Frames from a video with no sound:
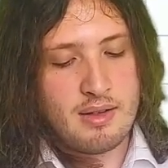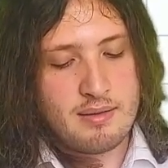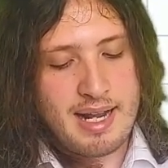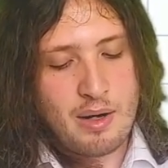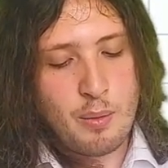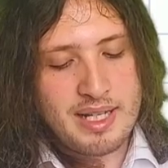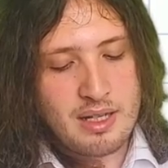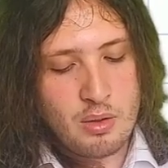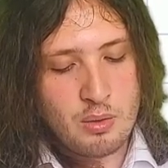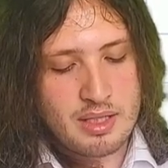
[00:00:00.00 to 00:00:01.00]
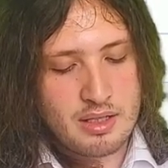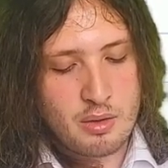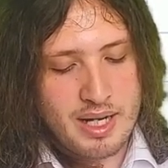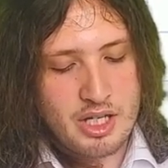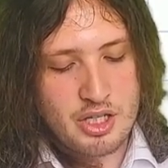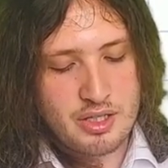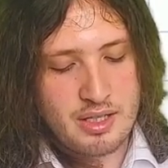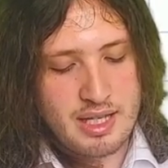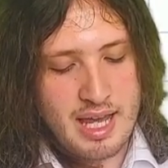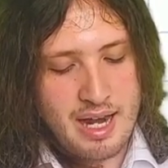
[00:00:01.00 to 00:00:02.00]
Now we're told in the question that
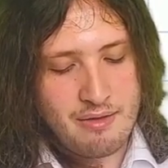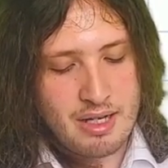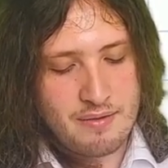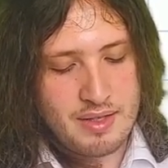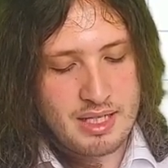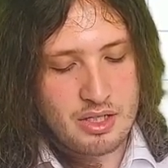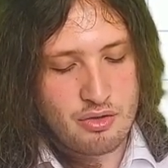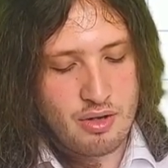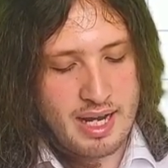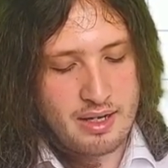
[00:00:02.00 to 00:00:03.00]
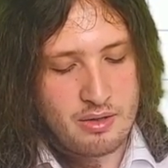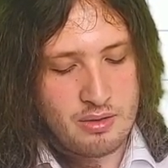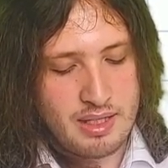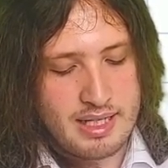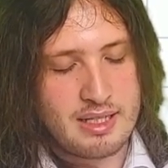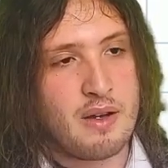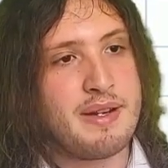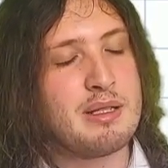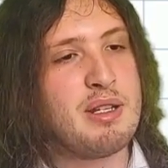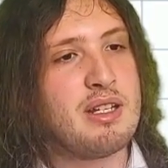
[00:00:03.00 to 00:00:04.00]
the area of this triangle is
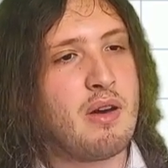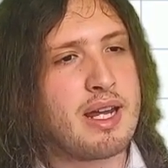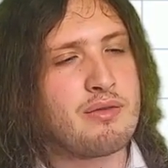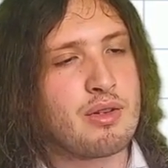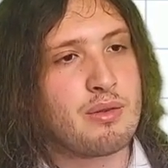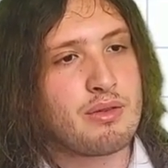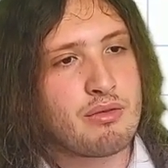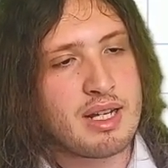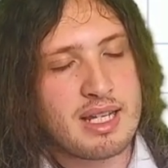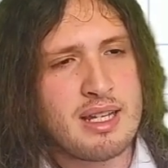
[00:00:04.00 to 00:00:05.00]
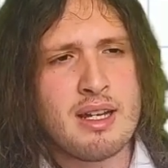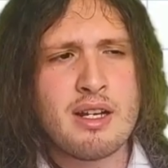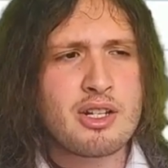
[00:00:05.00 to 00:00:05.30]
going to be 9 root 3.